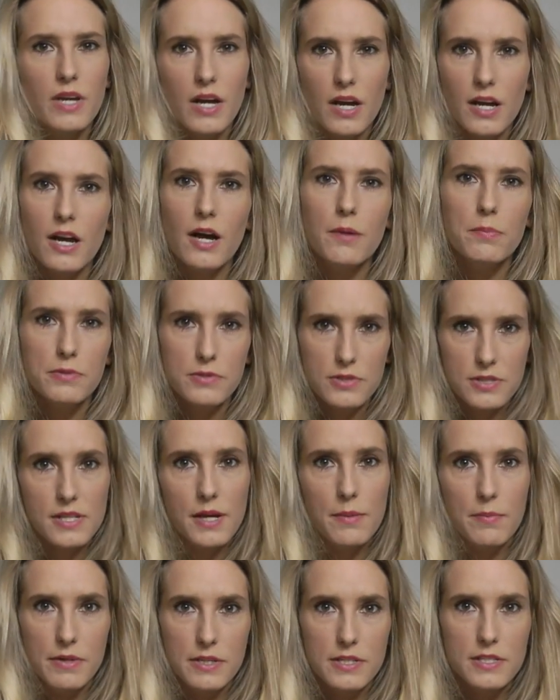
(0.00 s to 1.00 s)
a couple
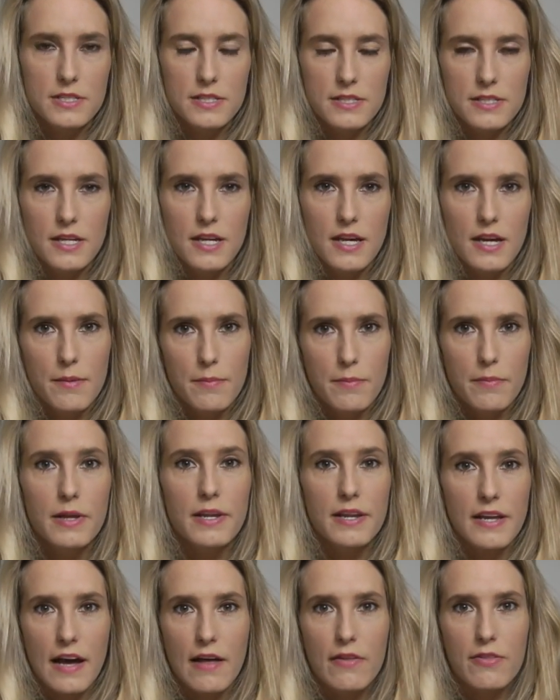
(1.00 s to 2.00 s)
summers,
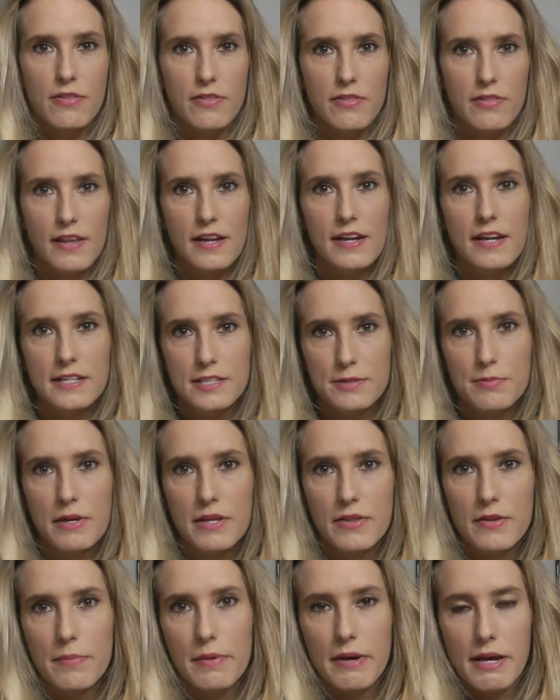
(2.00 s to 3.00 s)
but now they need to be
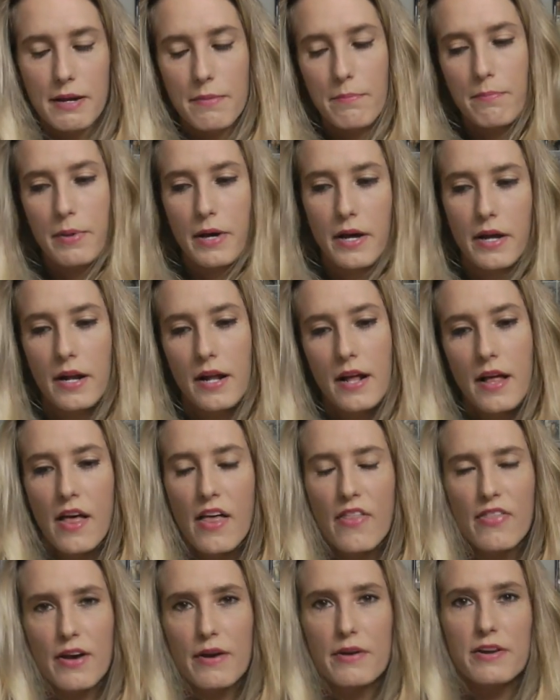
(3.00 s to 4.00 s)
in the bin. But
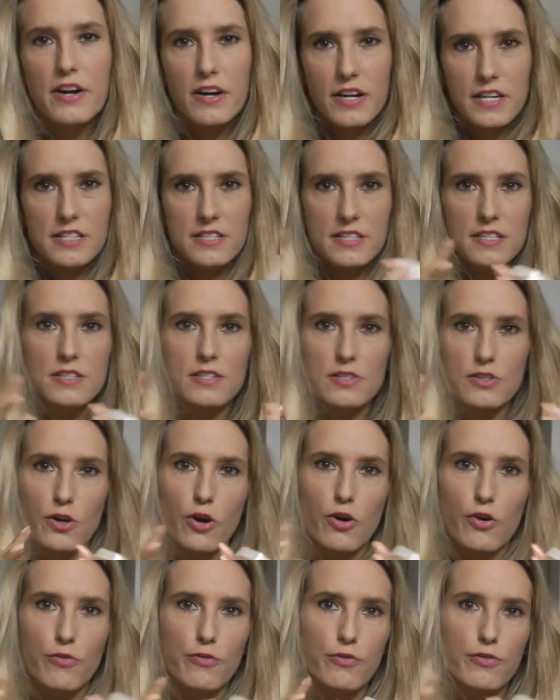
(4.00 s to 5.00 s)
they're nice and
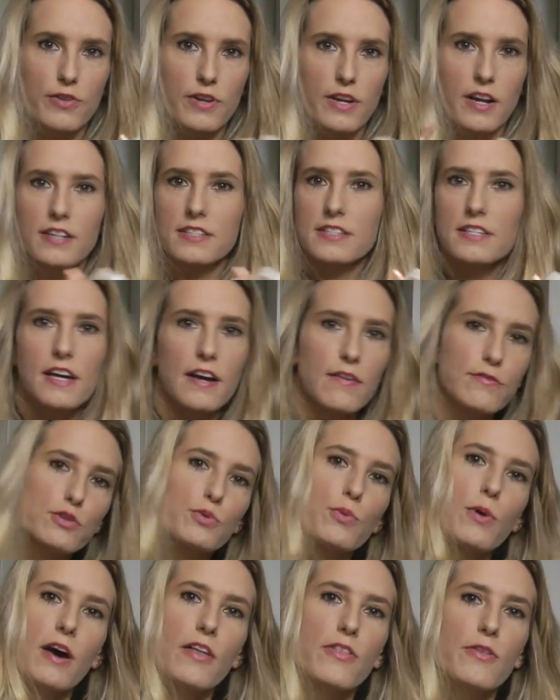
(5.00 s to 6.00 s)
soft, and I didn't have
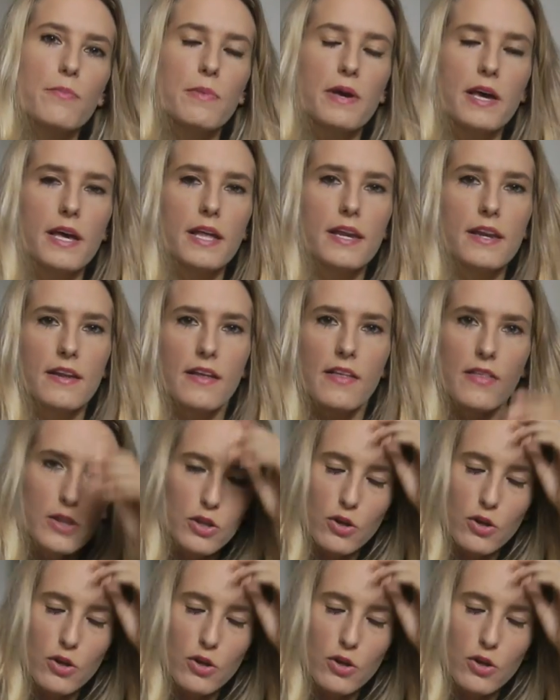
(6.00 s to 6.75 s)
to wear them in.